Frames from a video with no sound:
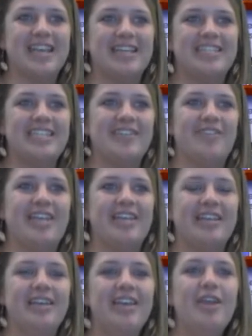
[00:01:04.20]
TV.
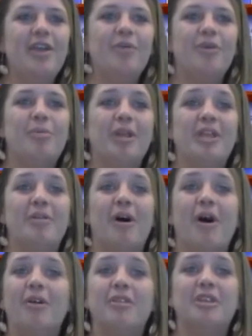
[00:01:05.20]
We bring you
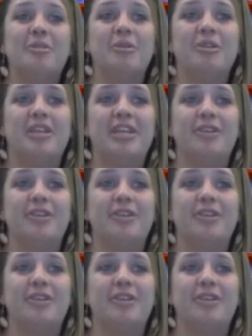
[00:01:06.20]
all the community